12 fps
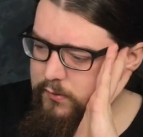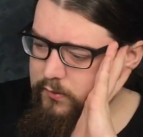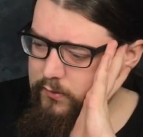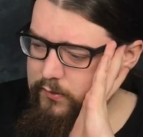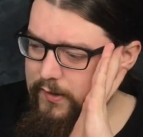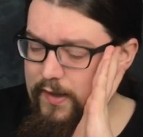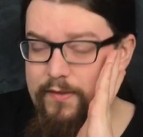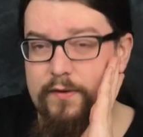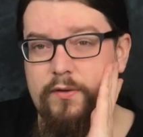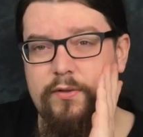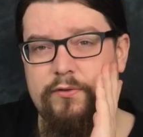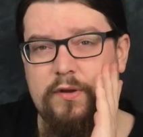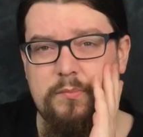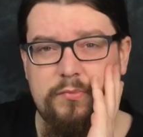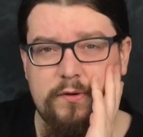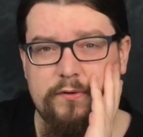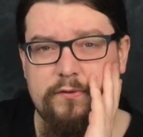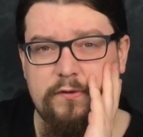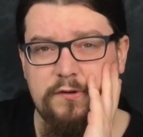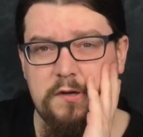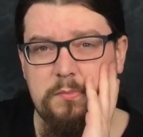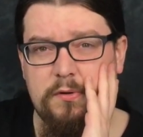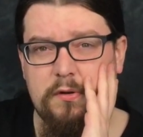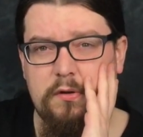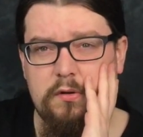And again, they're not the same price, they're cheaper.